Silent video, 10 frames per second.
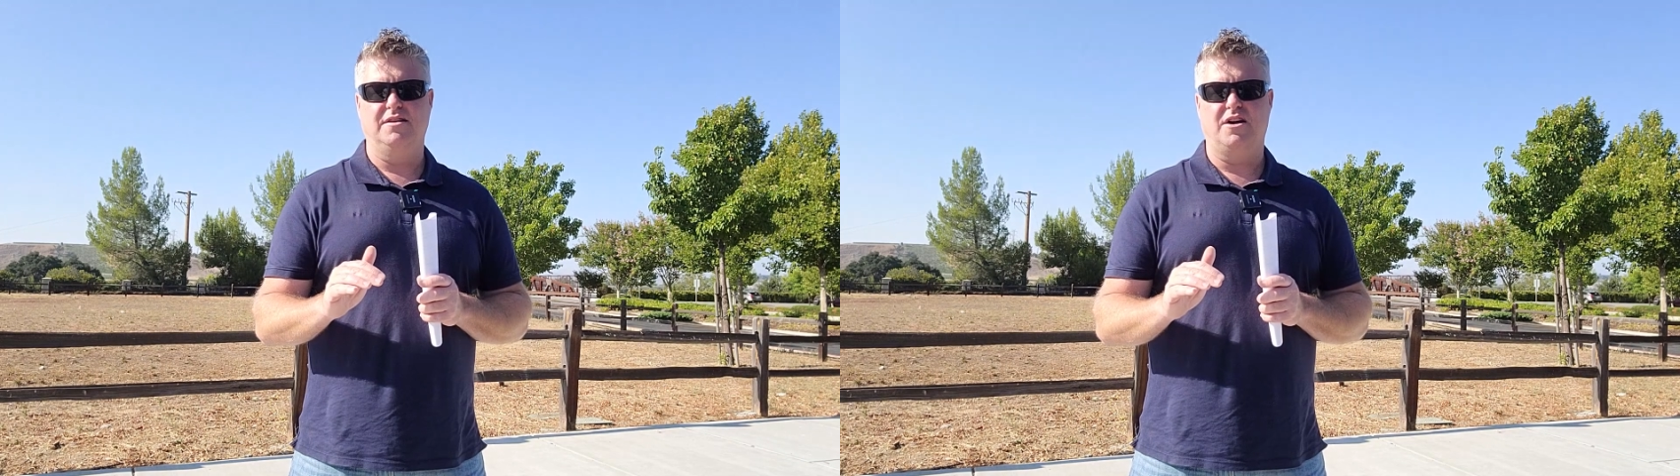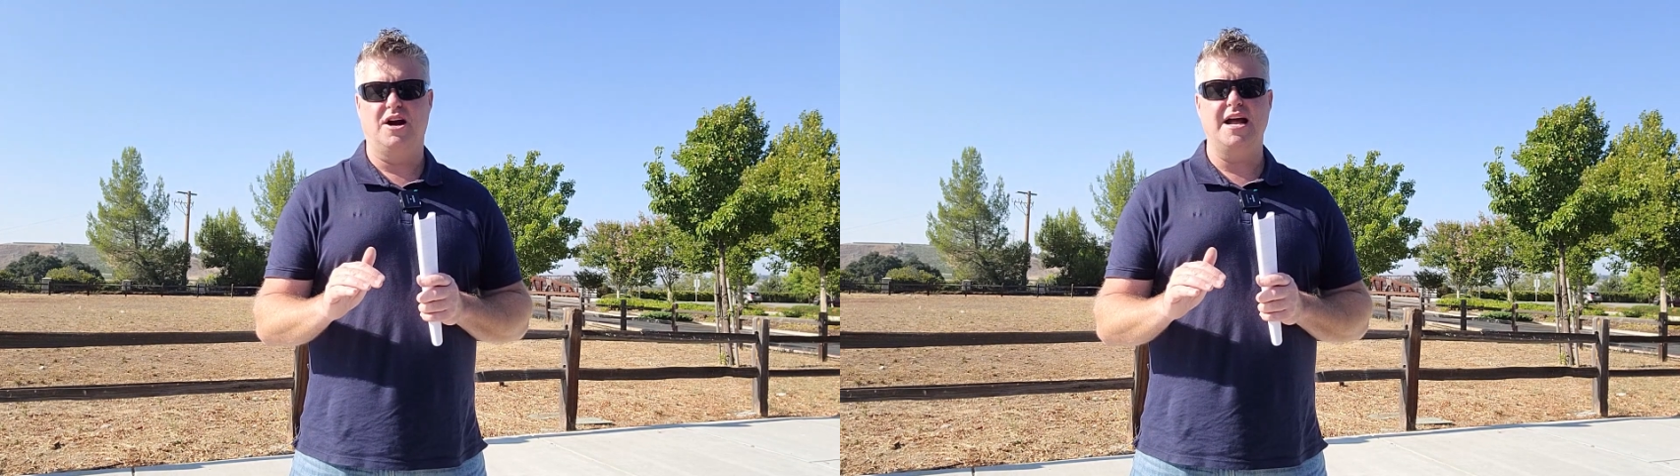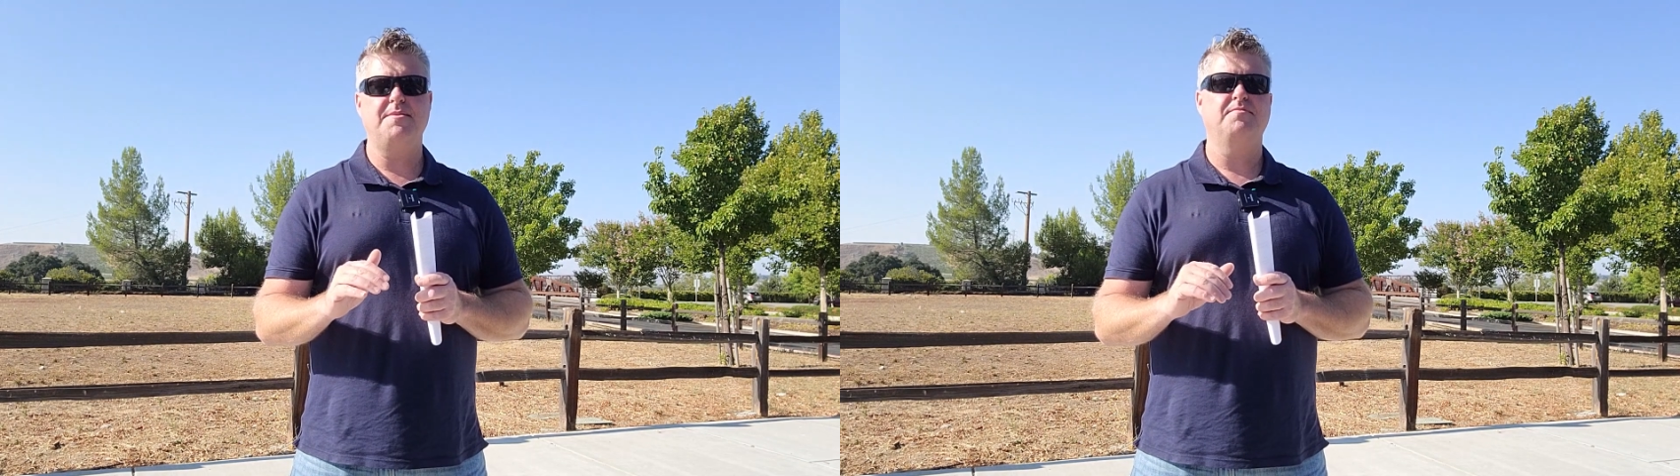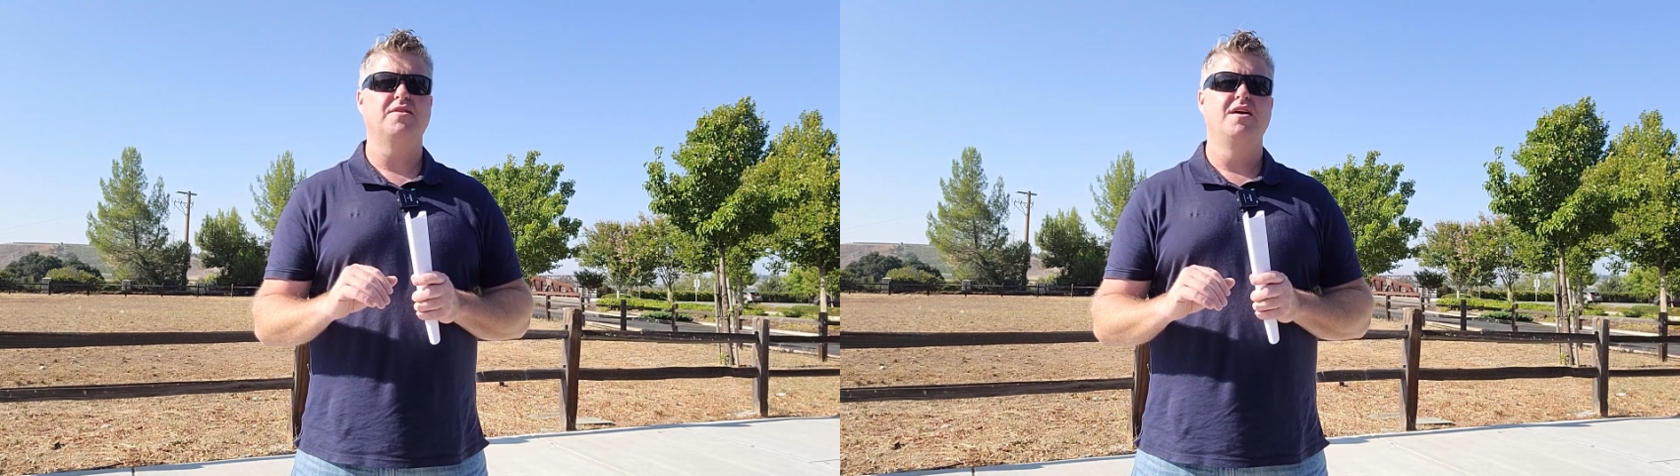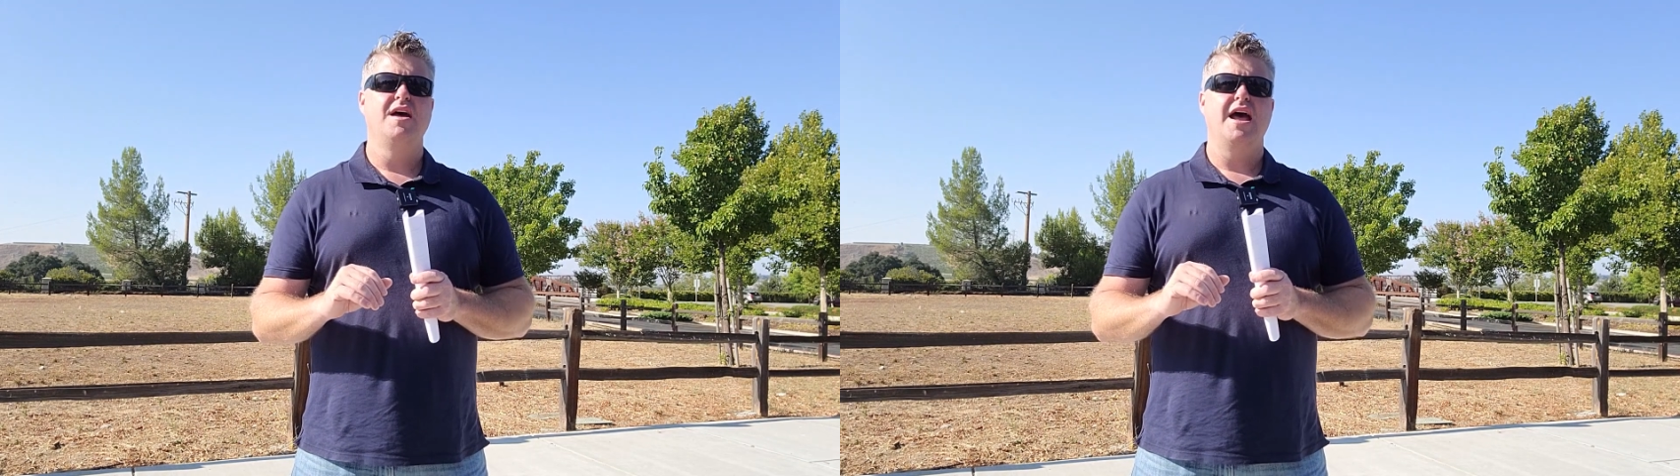All right?
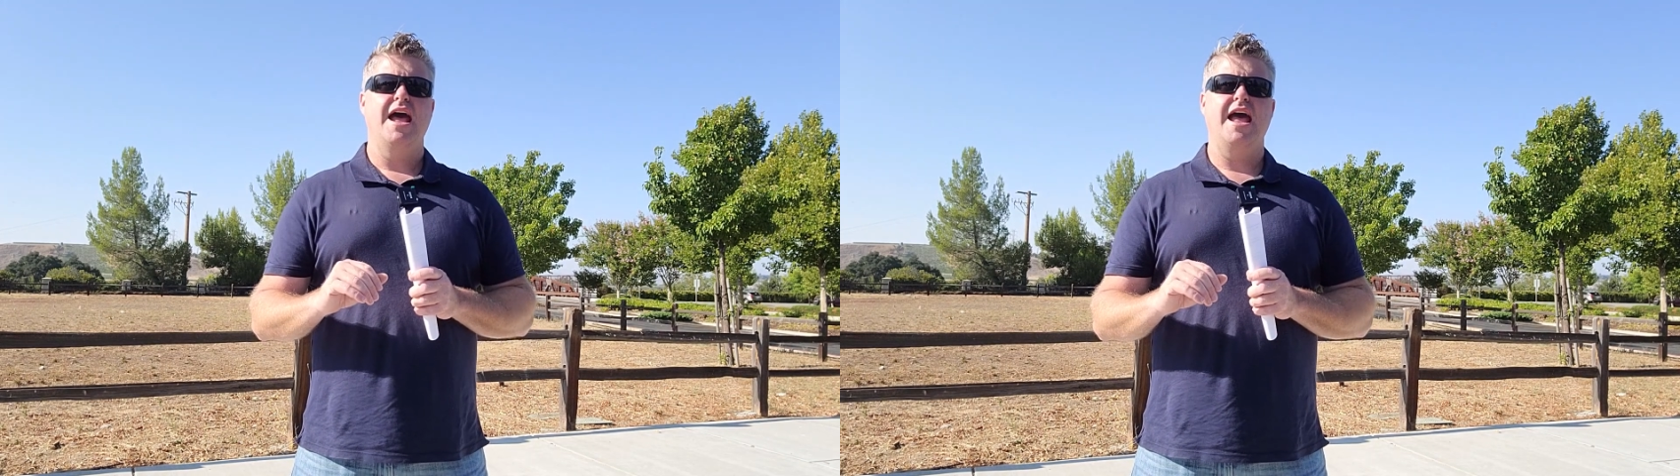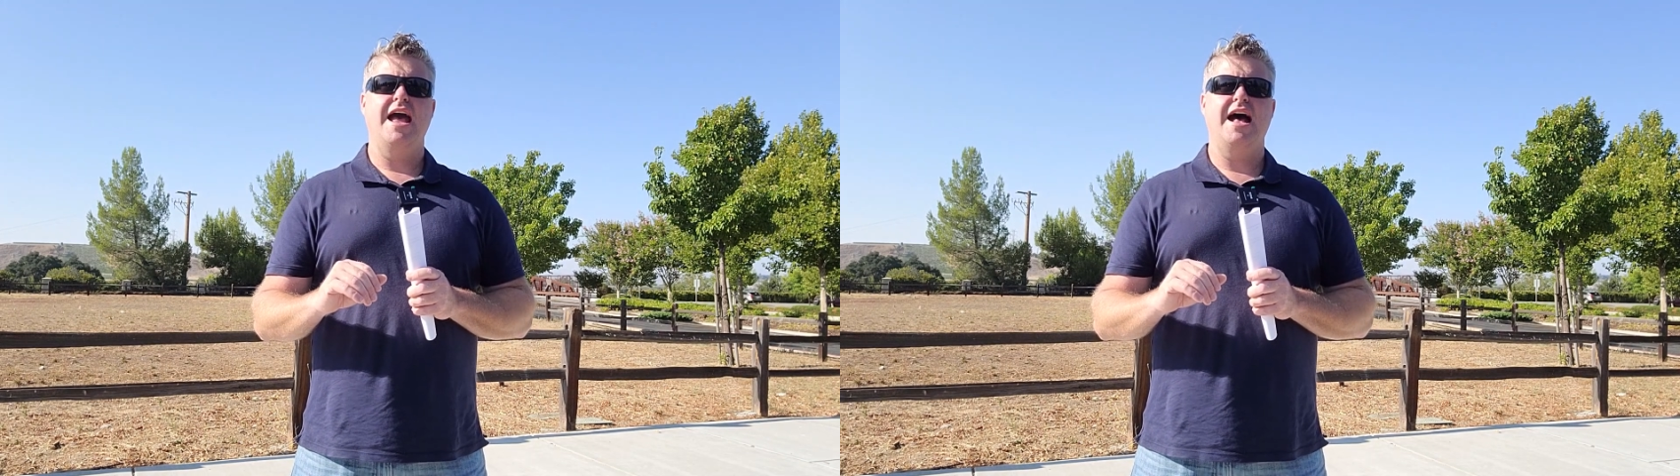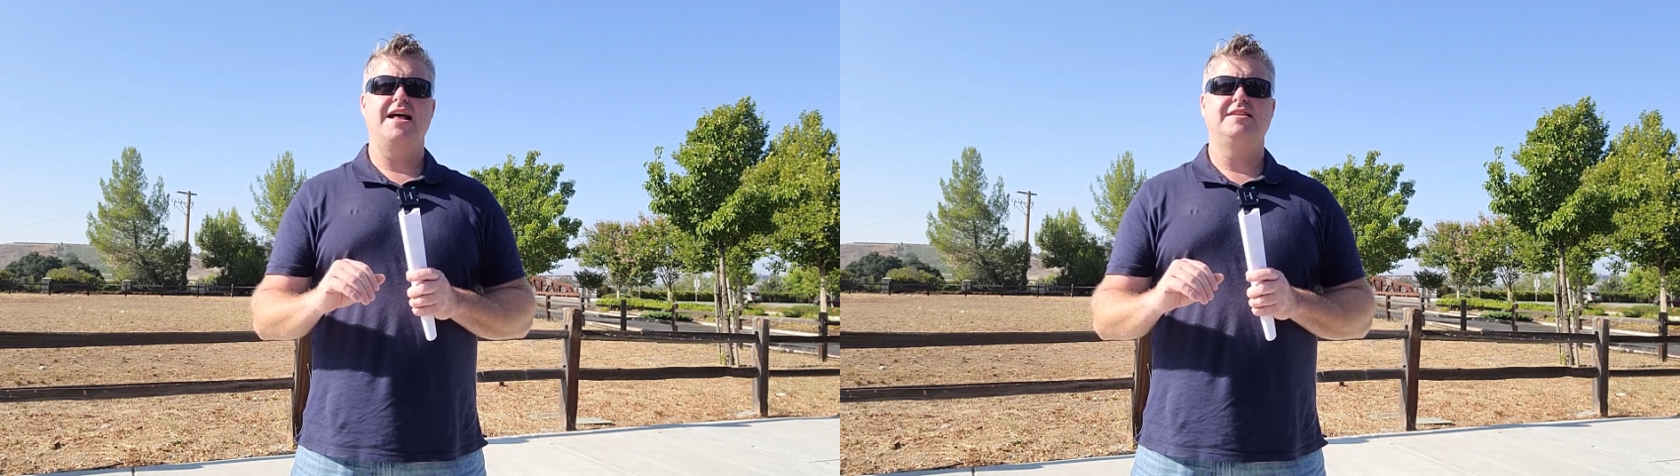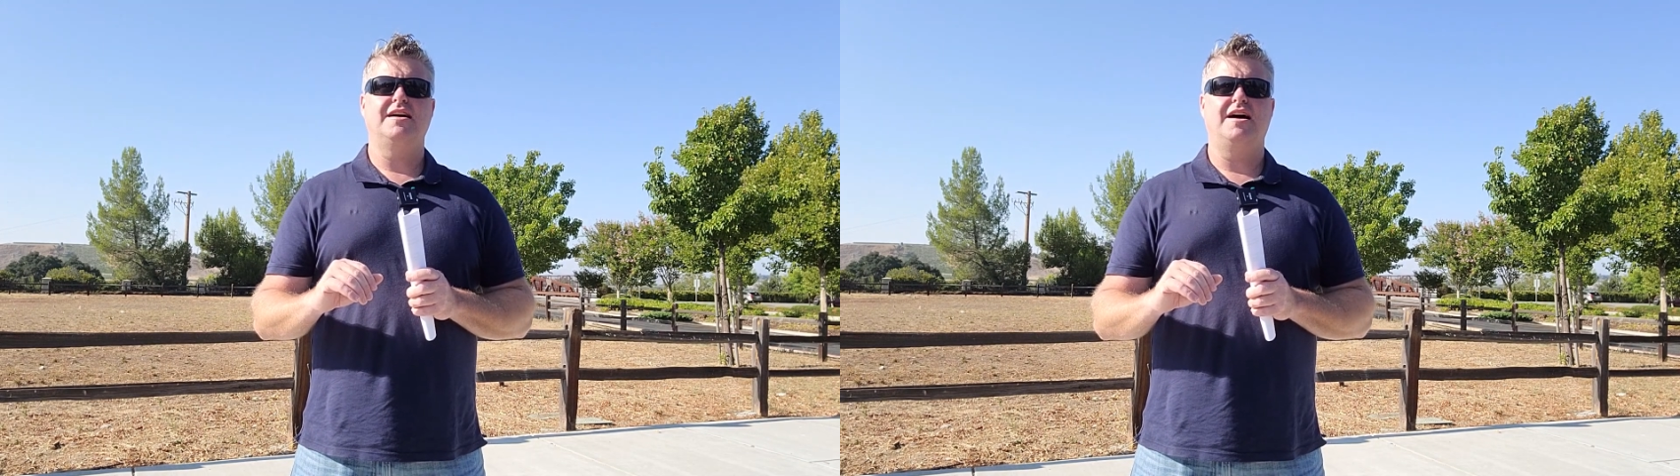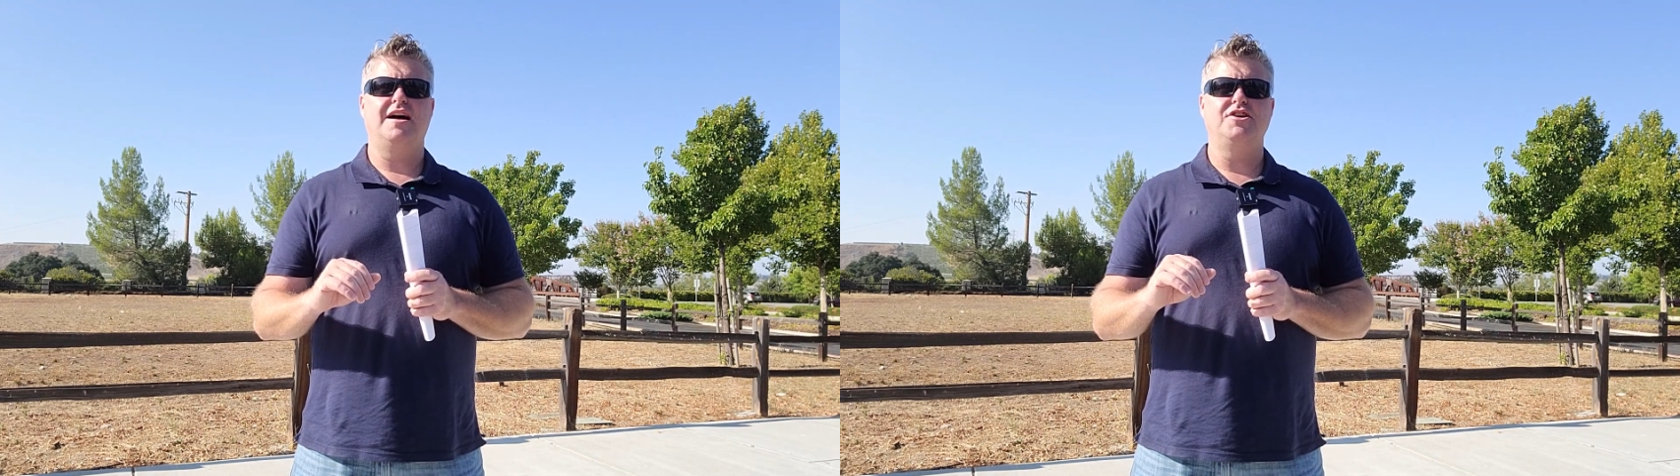And uh,